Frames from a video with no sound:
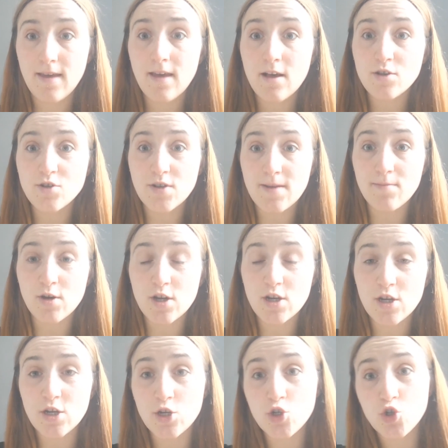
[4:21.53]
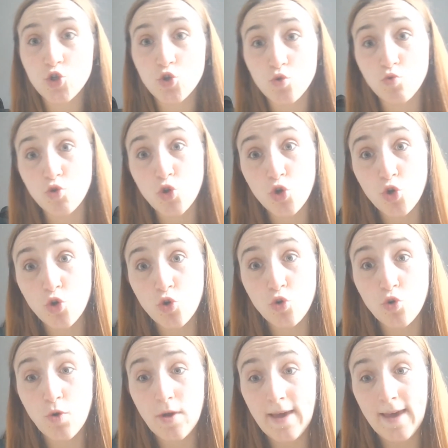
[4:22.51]
So I'm going to show
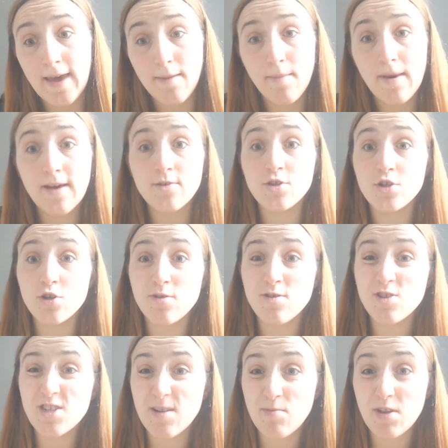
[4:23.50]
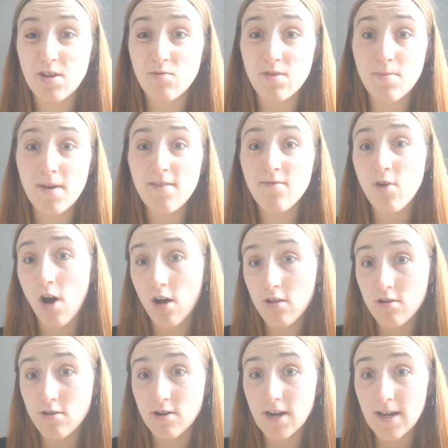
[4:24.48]
you how to do stippling with a bit of
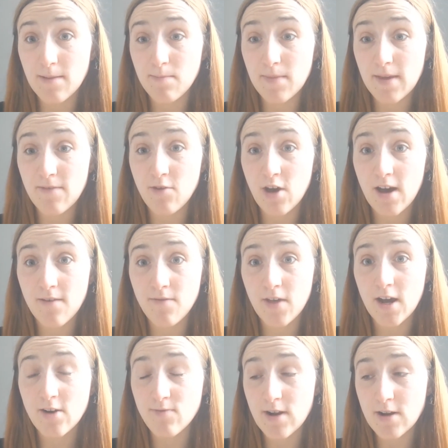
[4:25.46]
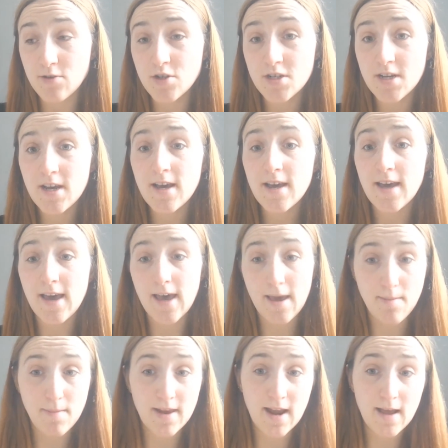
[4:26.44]
colour, if you have that around,
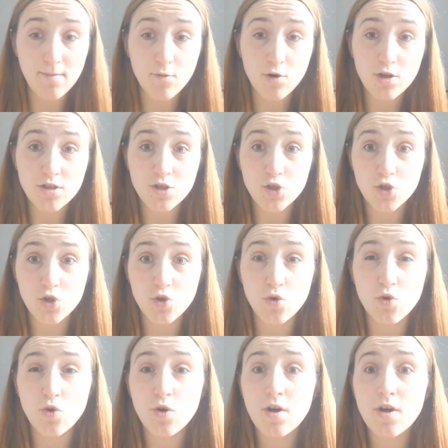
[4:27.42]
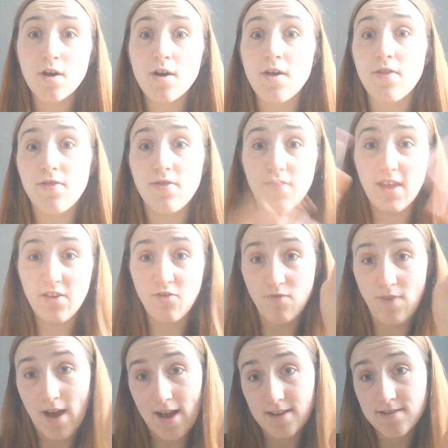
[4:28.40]
and I'm going to do this
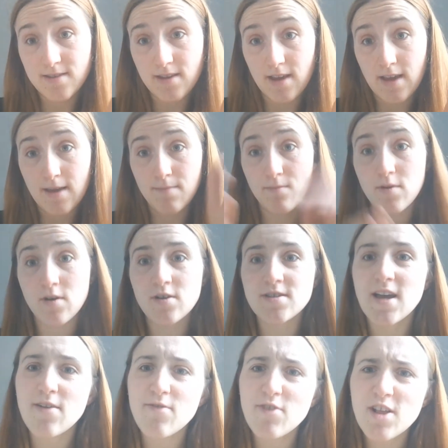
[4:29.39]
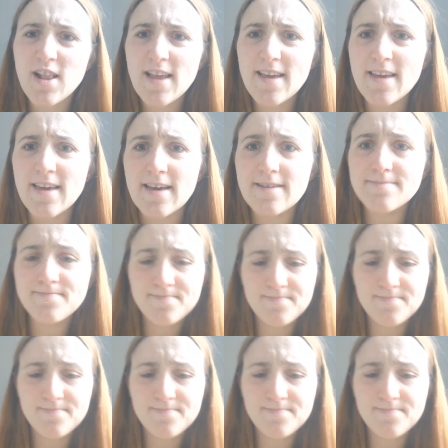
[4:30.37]
vase because I really like it.